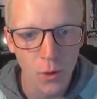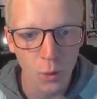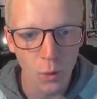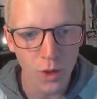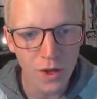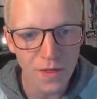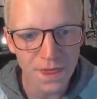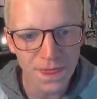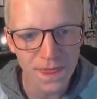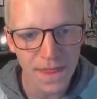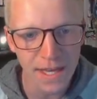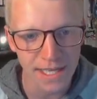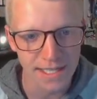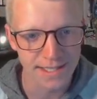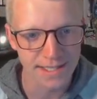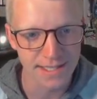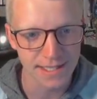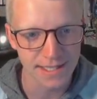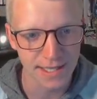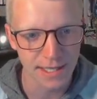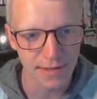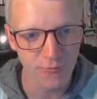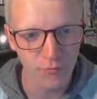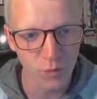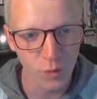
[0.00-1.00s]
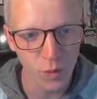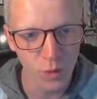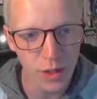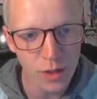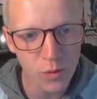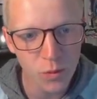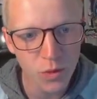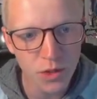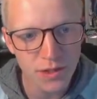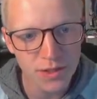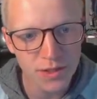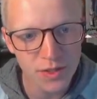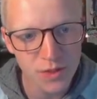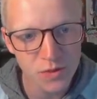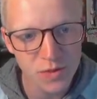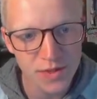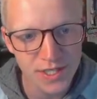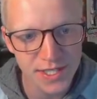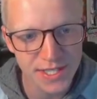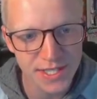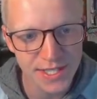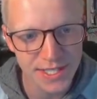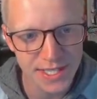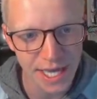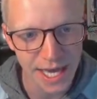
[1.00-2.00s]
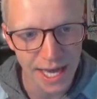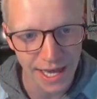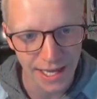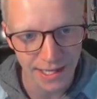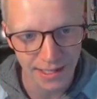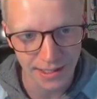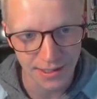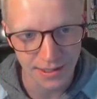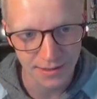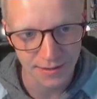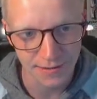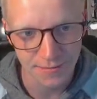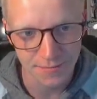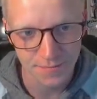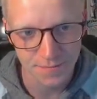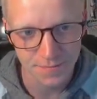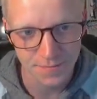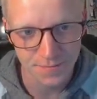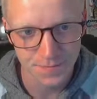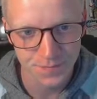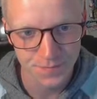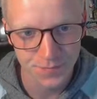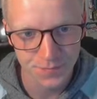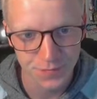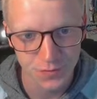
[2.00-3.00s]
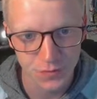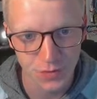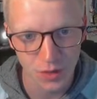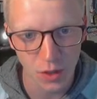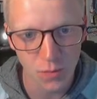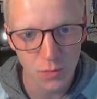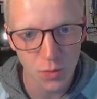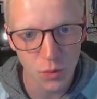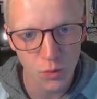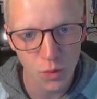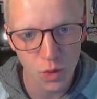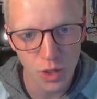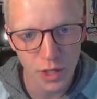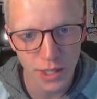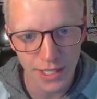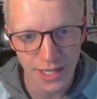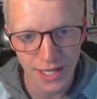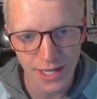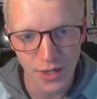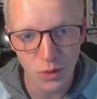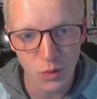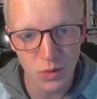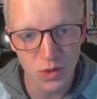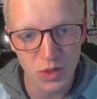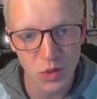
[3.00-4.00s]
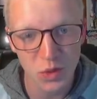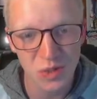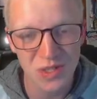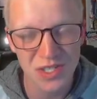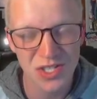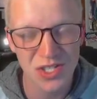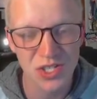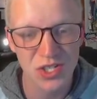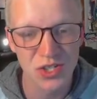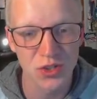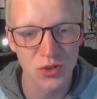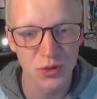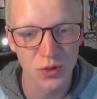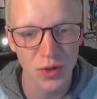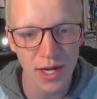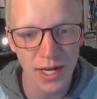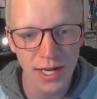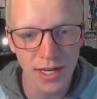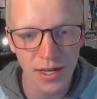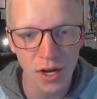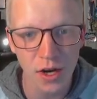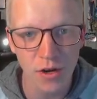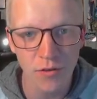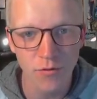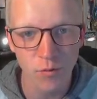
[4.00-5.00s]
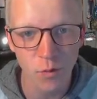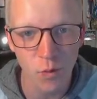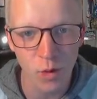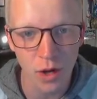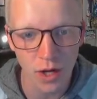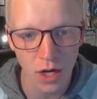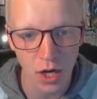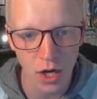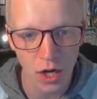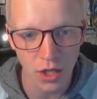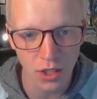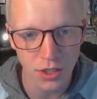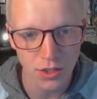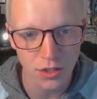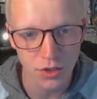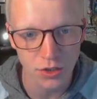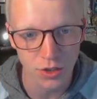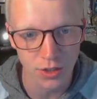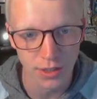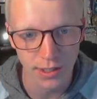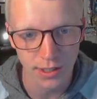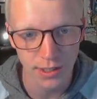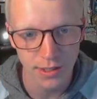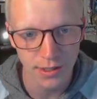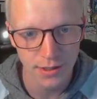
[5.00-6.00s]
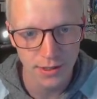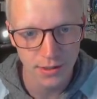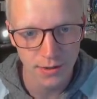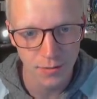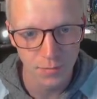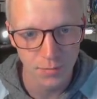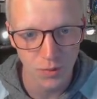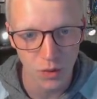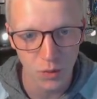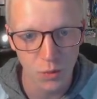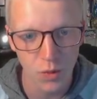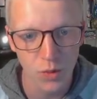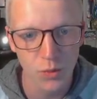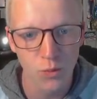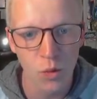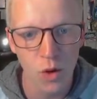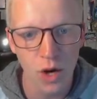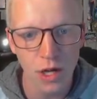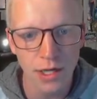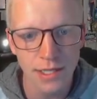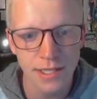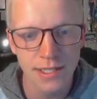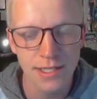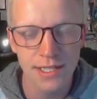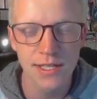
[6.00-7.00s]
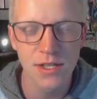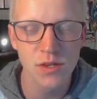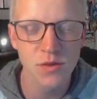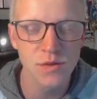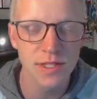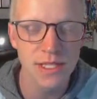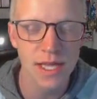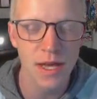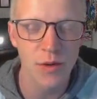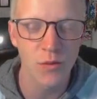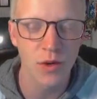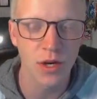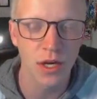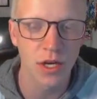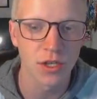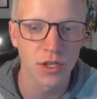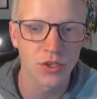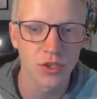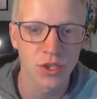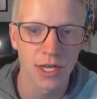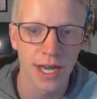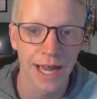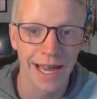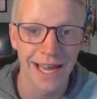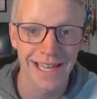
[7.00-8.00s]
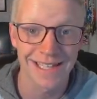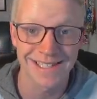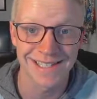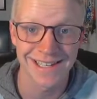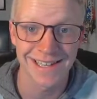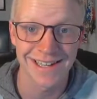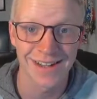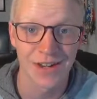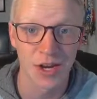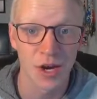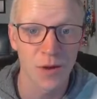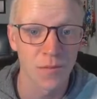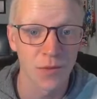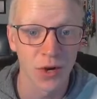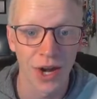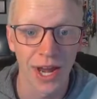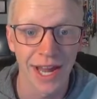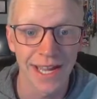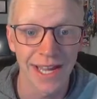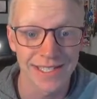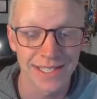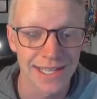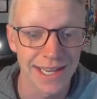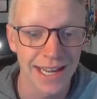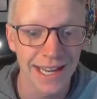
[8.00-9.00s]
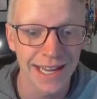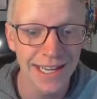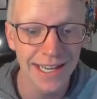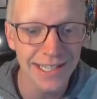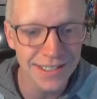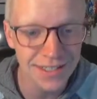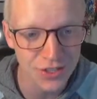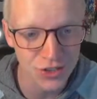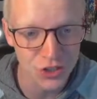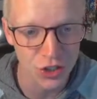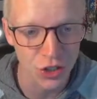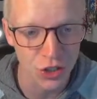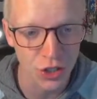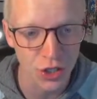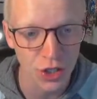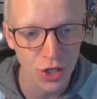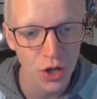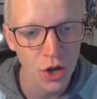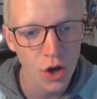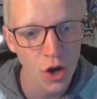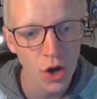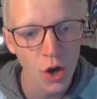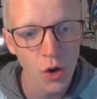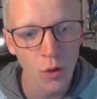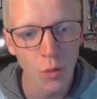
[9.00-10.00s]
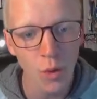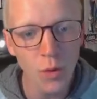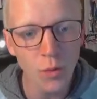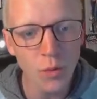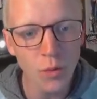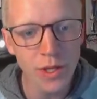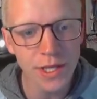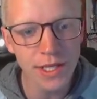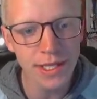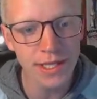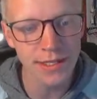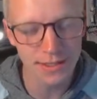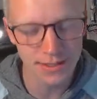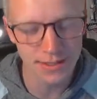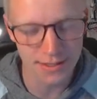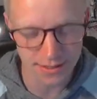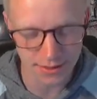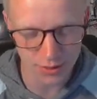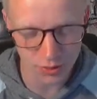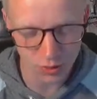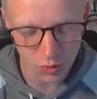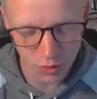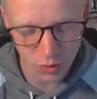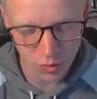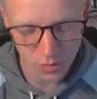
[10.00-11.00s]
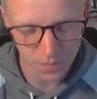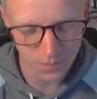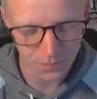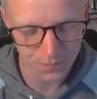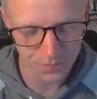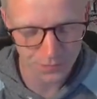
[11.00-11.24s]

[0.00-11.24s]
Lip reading: with this, if we were to set number 1 equal to a string of 100, but we wanted to use that 100 as a number, as an integer, what we could do